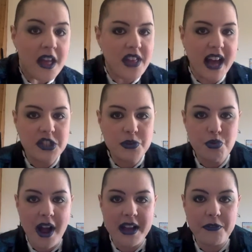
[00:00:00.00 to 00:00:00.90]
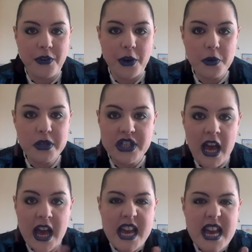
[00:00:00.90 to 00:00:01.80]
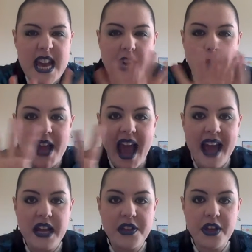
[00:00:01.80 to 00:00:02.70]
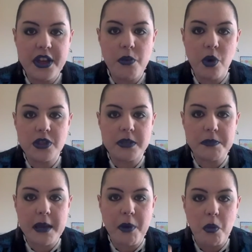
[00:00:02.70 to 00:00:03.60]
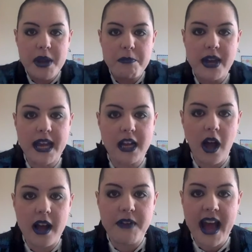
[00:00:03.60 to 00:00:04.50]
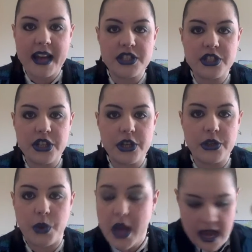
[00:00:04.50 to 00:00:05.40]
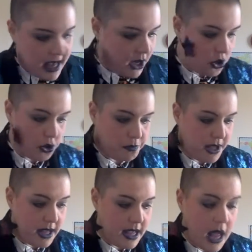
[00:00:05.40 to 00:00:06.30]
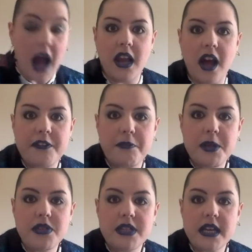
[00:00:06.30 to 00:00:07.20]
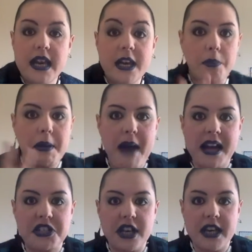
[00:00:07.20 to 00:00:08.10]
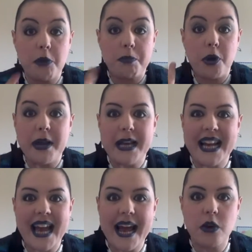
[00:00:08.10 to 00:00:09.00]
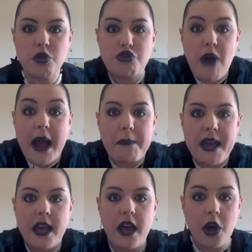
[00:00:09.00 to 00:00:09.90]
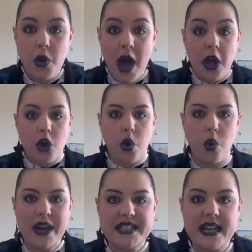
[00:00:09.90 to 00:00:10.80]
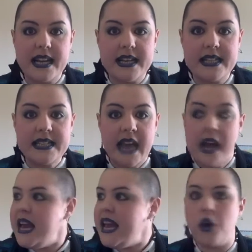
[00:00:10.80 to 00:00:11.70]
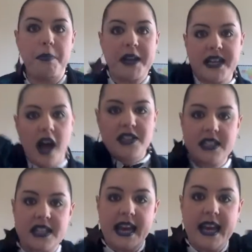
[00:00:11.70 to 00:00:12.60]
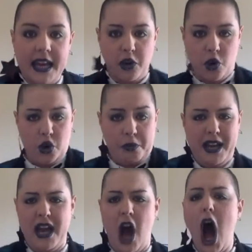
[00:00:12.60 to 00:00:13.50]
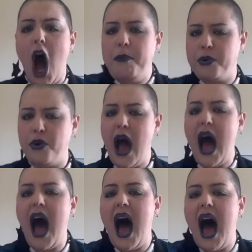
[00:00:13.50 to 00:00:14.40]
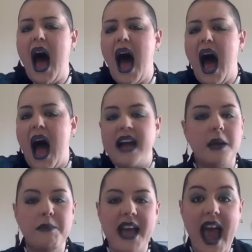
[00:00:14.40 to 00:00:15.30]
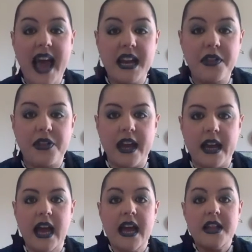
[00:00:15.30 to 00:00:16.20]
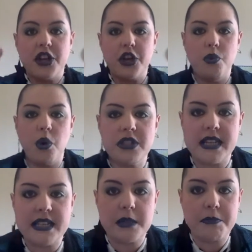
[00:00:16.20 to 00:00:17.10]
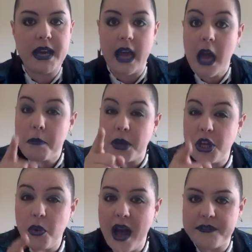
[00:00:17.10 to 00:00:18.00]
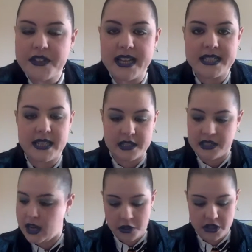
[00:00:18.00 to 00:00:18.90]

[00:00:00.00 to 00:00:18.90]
That's right, folks. It can be anything you want to be, but we're bringing live acts to you. It could be live music, it could be magic, it could be clown, drag bingo, quizzes, it could be dancing, it could be opera, it can be anything that you want it to be, but you have to let us know.